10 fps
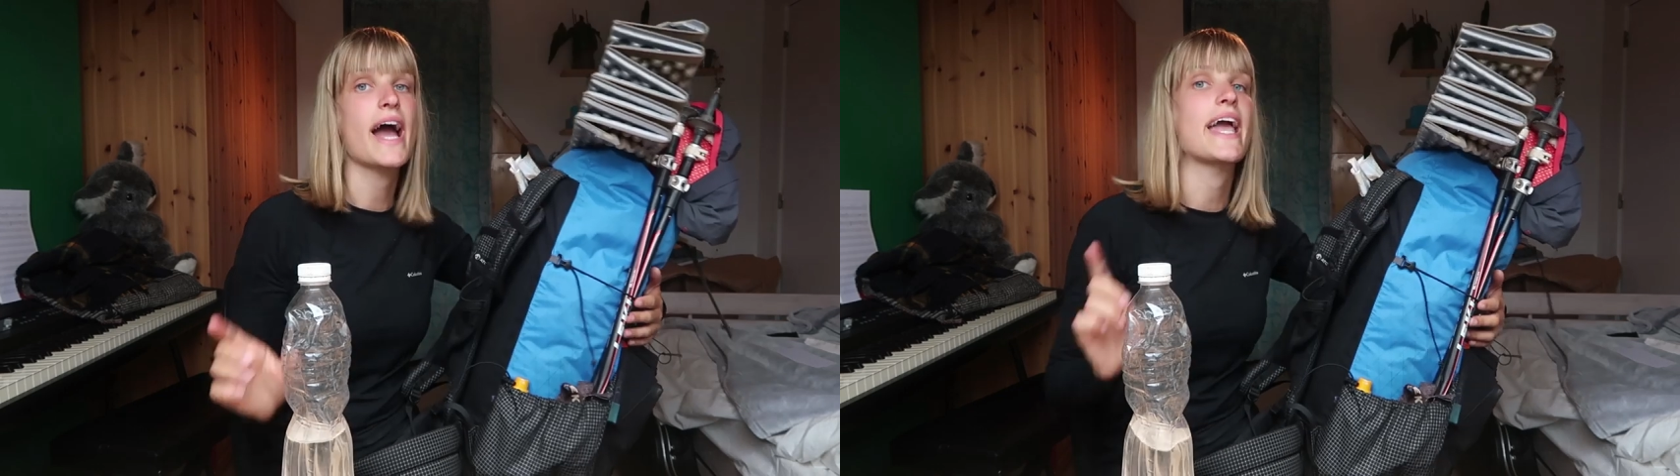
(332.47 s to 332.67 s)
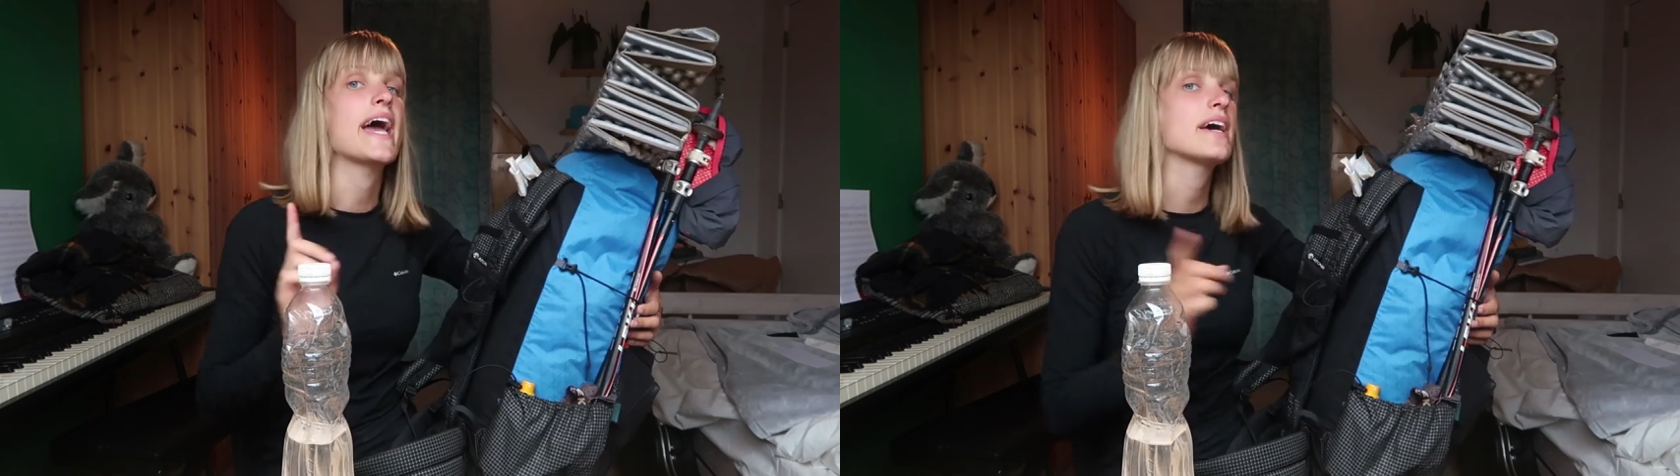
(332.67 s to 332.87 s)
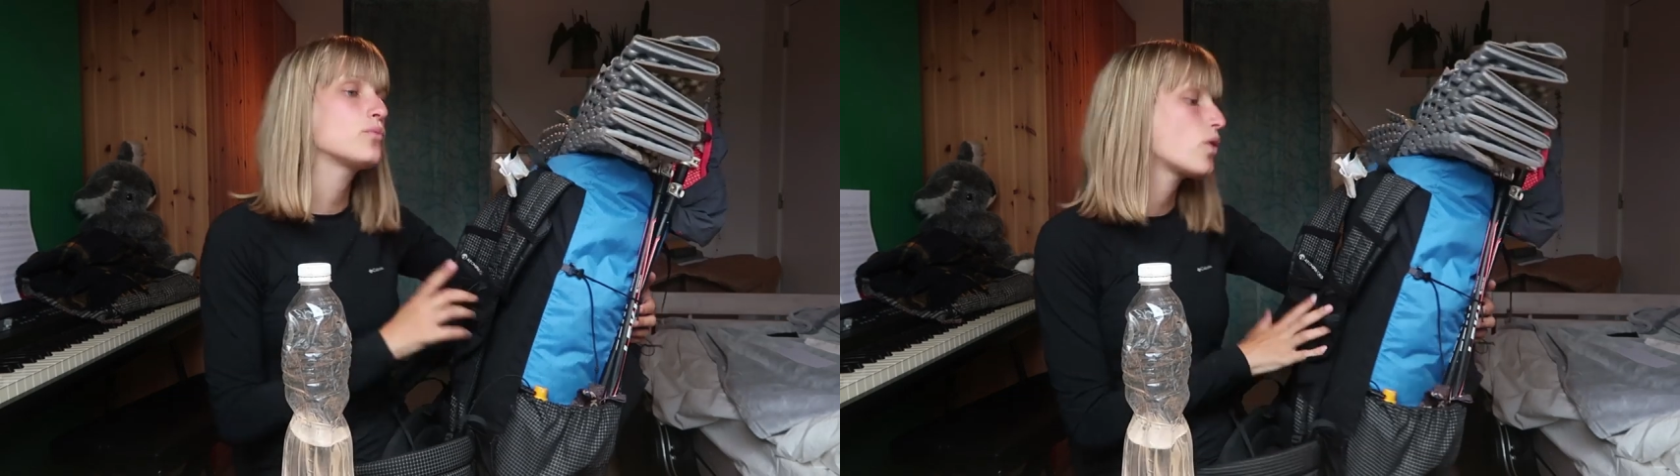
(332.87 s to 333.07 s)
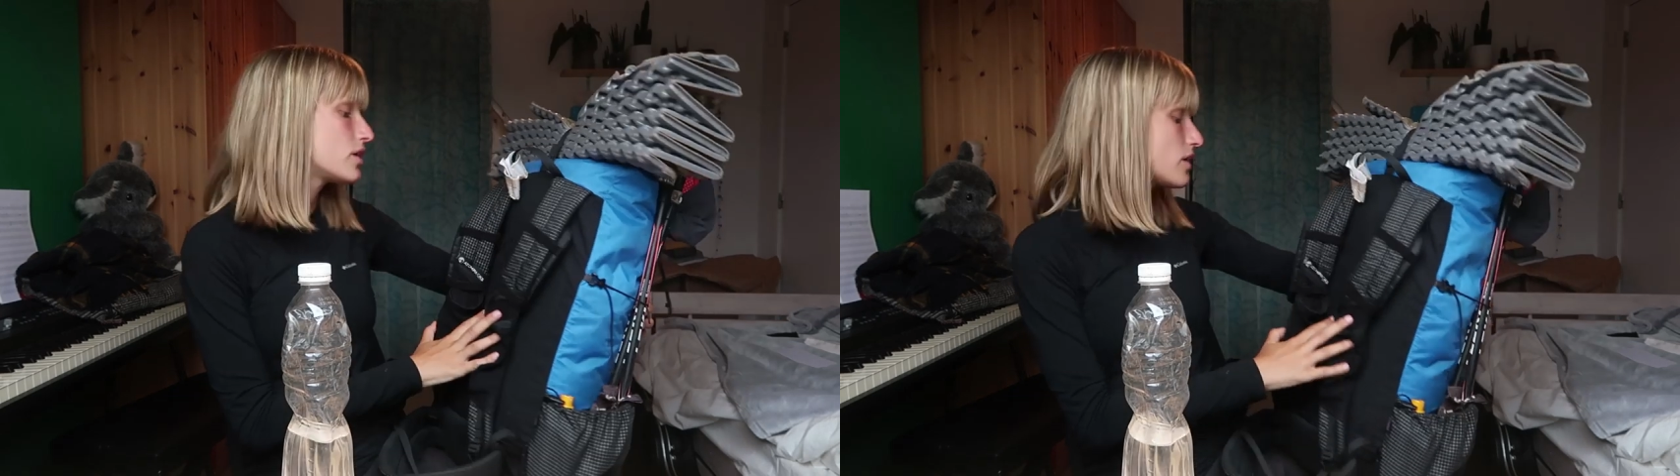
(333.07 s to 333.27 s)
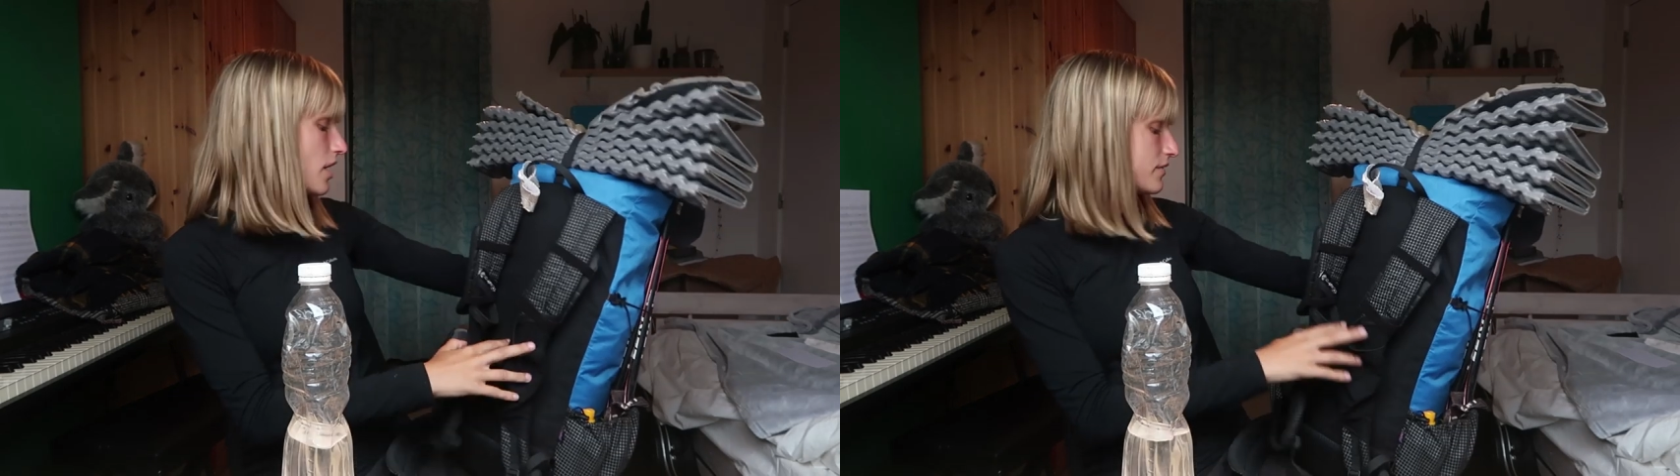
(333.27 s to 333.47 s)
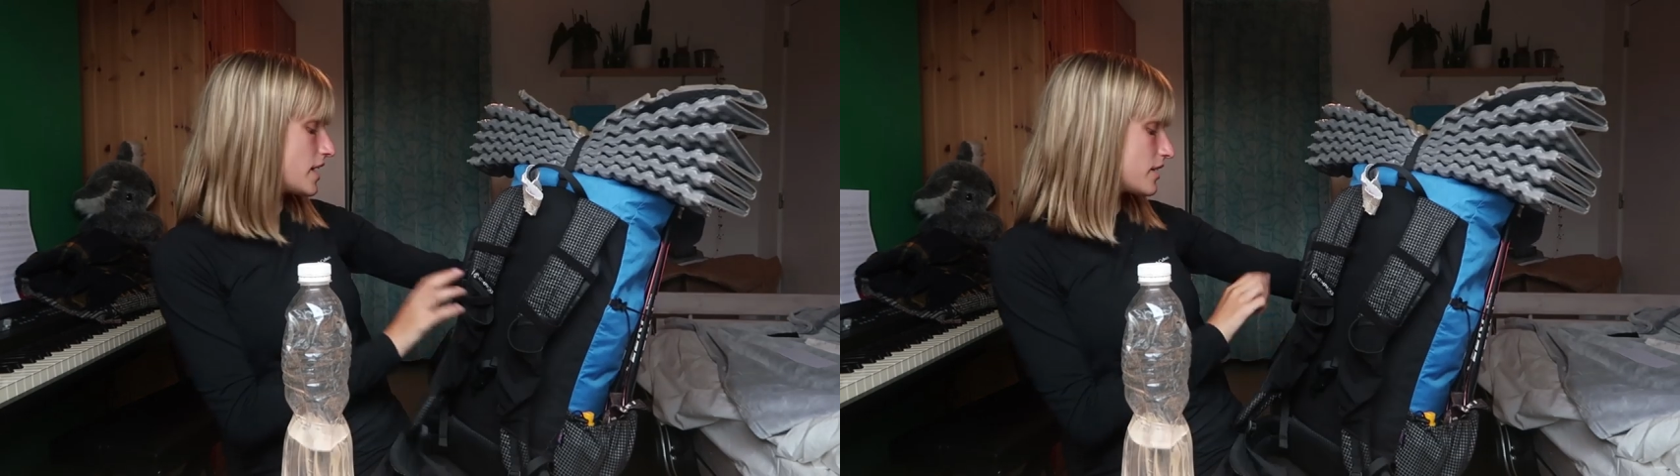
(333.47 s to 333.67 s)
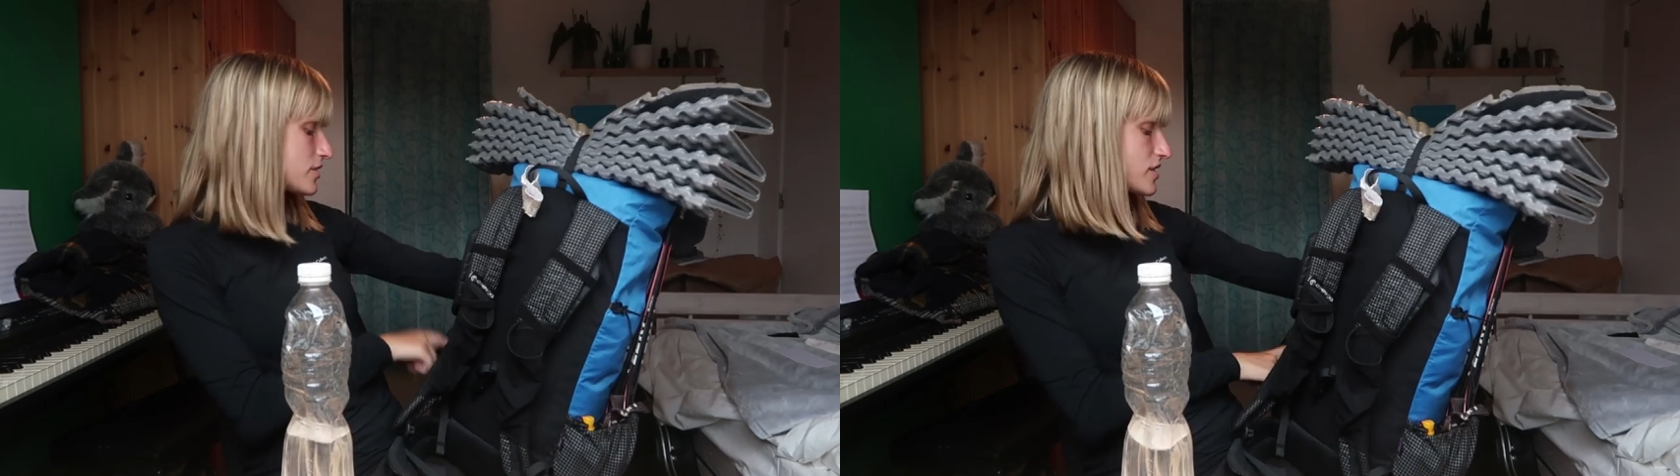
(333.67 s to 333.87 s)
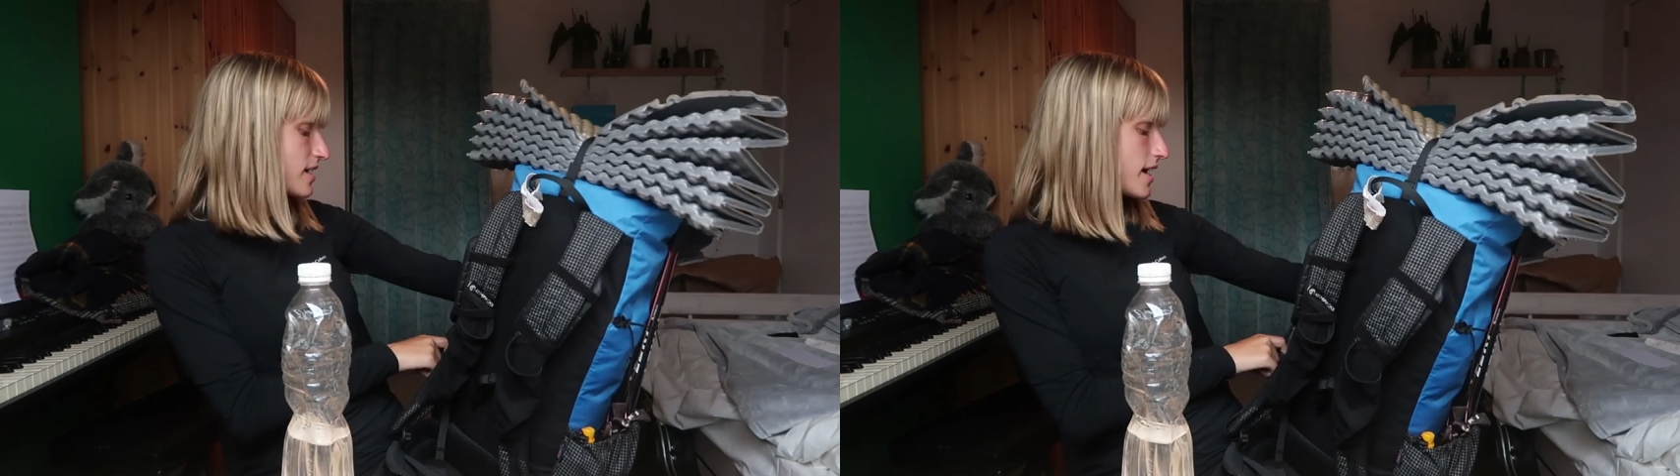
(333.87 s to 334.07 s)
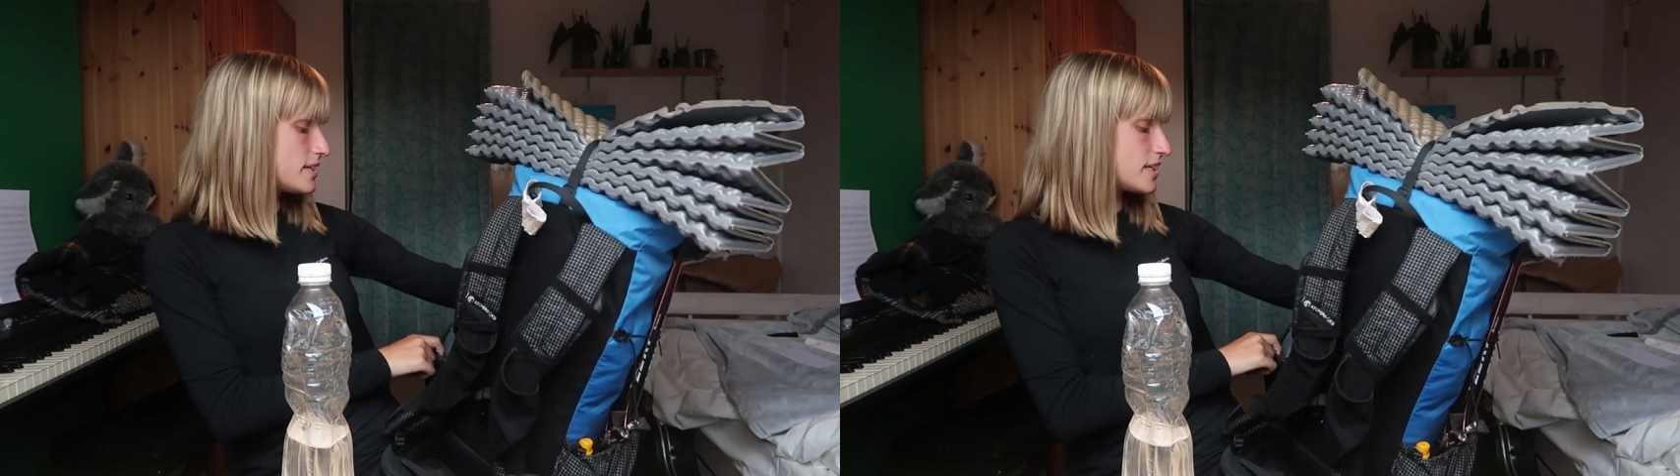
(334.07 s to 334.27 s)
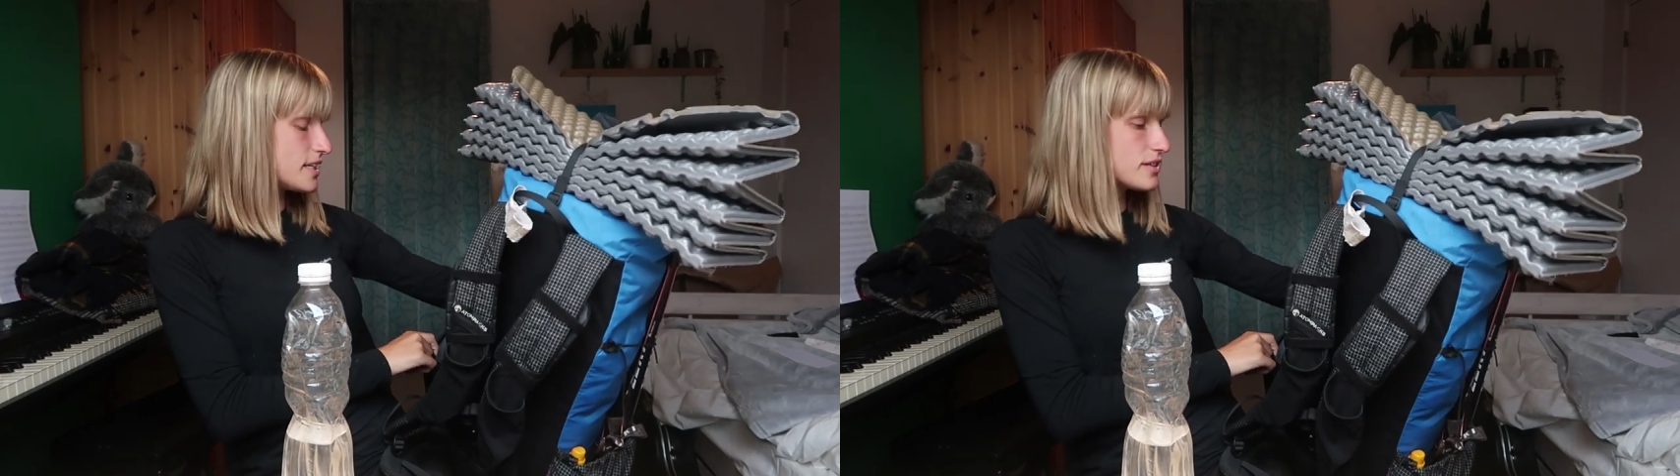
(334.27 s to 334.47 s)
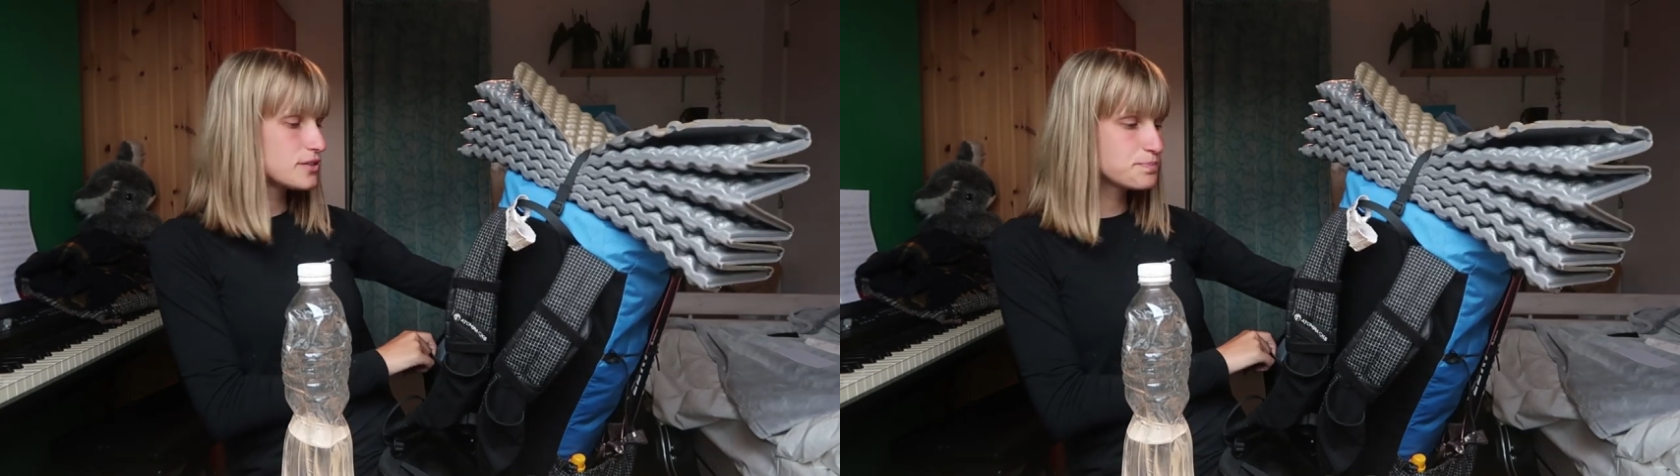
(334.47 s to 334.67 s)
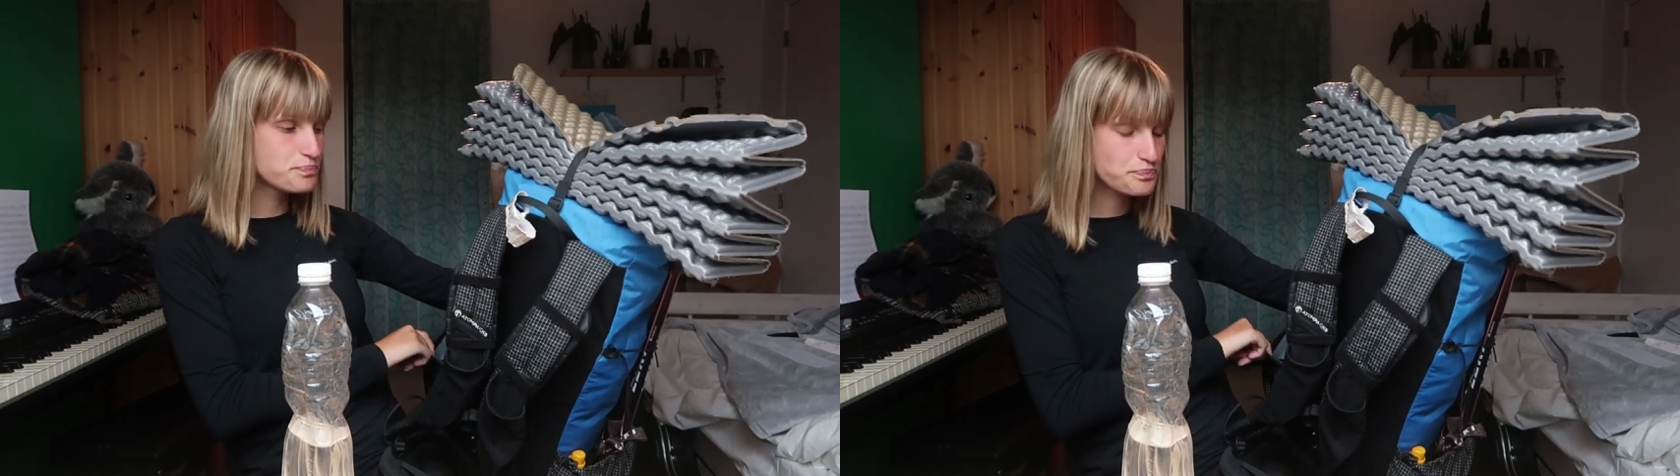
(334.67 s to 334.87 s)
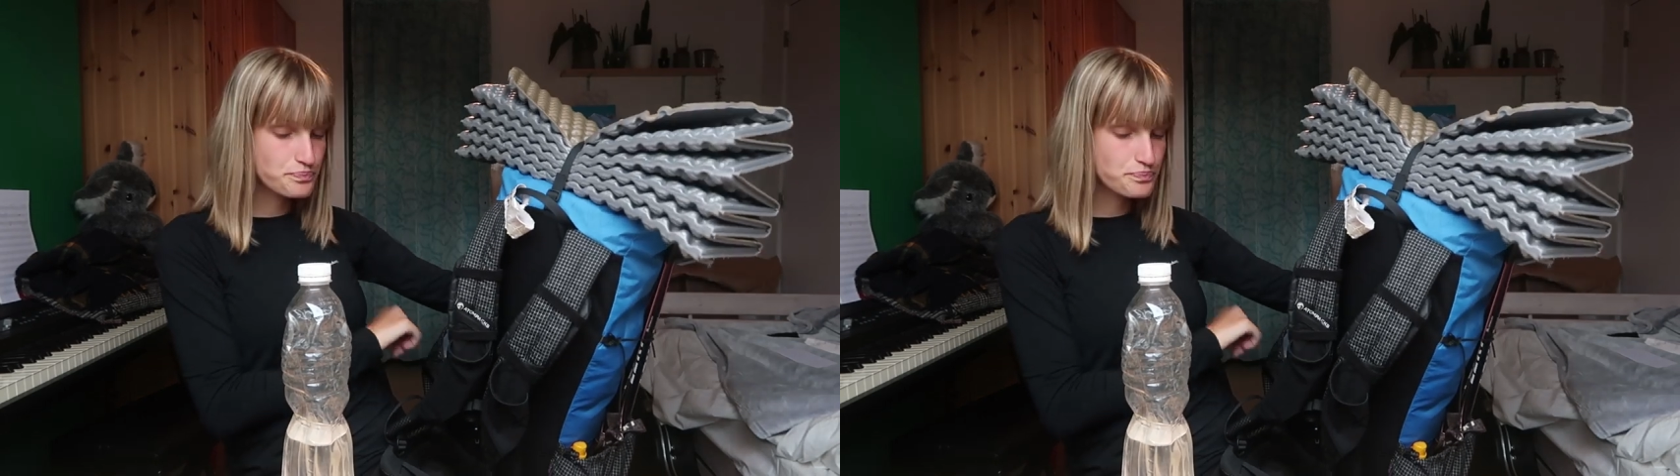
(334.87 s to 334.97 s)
I had one on the other side here.